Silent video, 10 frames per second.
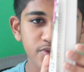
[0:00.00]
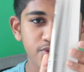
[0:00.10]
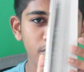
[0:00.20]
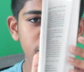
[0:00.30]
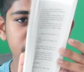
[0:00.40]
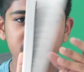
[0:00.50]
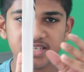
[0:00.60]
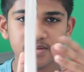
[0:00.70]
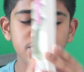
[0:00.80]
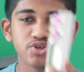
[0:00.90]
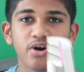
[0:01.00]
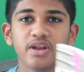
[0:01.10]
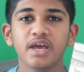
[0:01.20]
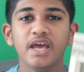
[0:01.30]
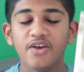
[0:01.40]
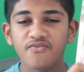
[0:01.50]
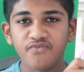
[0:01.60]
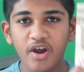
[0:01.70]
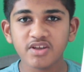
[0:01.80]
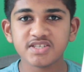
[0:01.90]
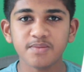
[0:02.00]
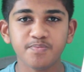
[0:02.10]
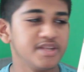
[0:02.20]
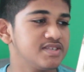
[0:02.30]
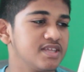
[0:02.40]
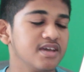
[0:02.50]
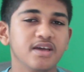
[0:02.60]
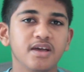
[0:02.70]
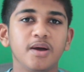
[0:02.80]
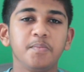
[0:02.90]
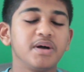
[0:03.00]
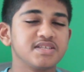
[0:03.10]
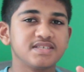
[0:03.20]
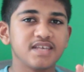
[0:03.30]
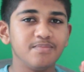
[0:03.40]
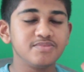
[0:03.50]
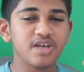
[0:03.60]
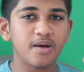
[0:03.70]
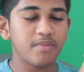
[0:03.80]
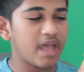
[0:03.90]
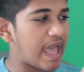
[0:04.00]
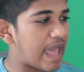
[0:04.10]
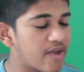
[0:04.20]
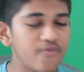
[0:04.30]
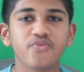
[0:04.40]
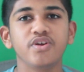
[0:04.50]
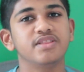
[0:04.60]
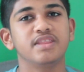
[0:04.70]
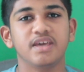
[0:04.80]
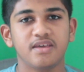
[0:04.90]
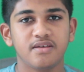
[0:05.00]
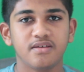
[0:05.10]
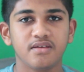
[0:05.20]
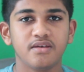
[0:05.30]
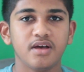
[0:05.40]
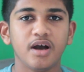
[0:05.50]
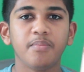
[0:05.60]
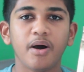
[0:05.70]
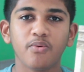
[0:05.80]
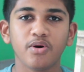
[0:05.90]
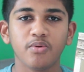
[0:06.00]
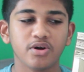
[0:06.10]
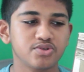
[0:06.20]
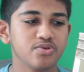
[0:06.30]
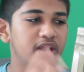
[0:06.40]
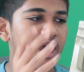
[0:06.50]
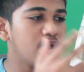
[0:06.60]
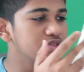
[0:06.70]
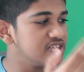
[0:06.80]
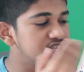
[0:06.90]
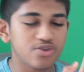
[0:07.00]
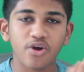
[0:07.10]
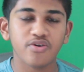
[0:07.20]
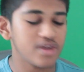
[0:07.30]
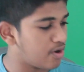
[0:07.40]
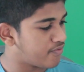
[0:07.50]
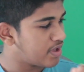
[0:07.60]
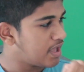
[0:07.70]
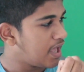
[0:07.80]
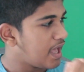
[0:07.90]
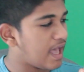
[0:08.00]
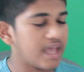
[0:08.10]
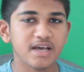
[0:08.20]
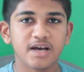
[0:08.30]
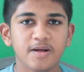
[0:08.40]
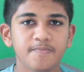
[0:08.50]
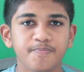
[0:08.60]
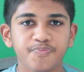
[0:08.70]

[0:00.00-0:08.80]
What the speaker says: though it may seem short, very simplistic, but sums up everything about World War II and how this story of Anna,